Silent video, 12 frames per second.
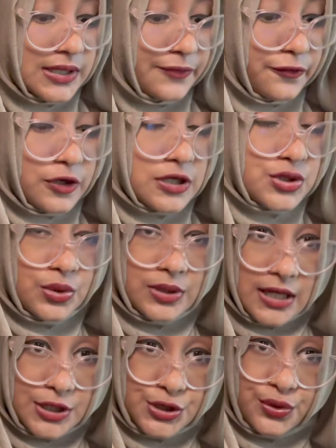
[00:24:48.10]
for
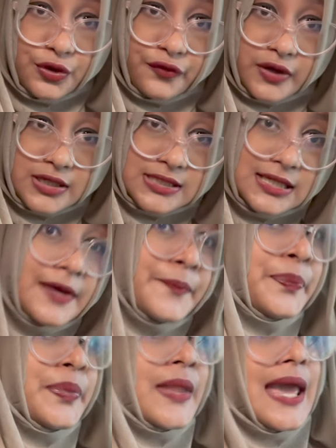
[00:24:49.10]
Seoul National University
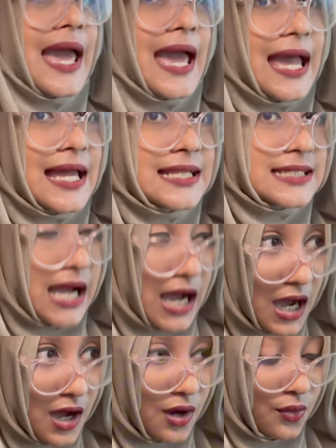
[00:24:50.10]
and
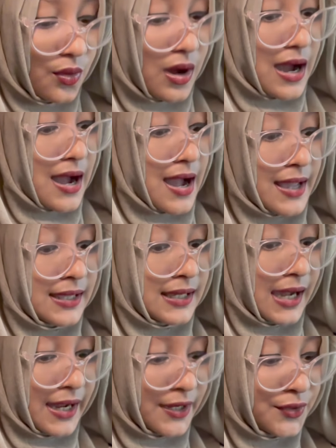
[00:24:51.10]
how I
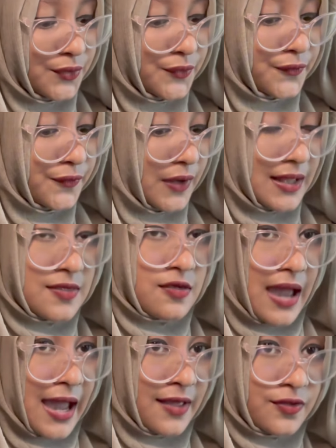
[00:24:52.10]
kind of
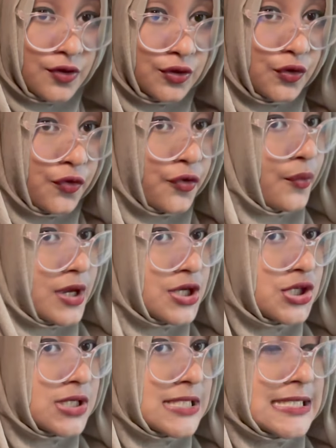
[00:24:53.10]
answered those
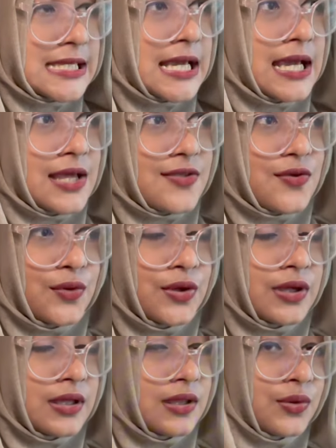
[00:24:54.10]
questions. So
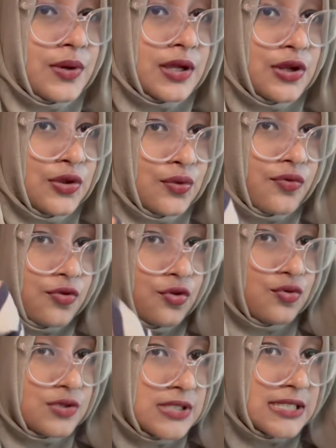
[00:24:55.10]
you can use
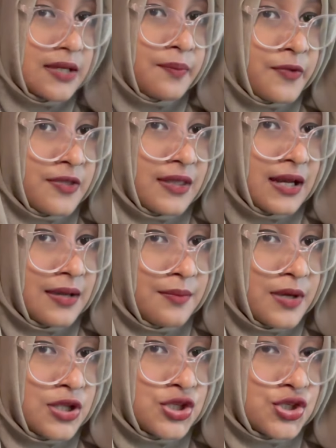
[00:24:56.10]
those tips that I
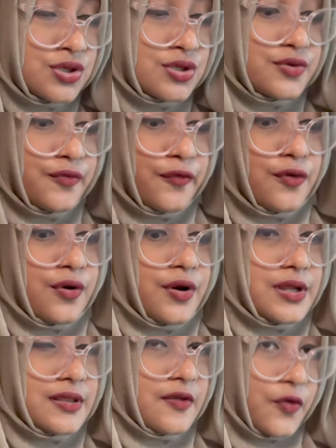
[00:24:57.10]
mentioned
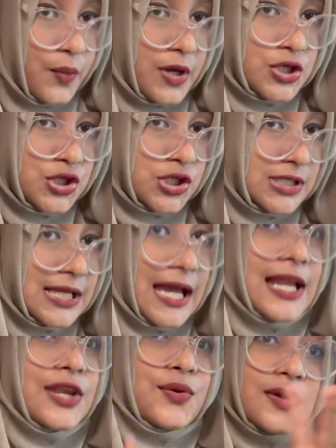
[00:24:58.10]
for this question
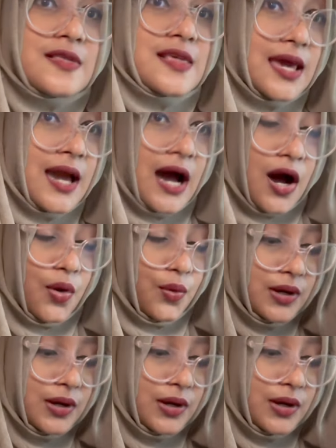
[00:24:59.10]
and you can see how.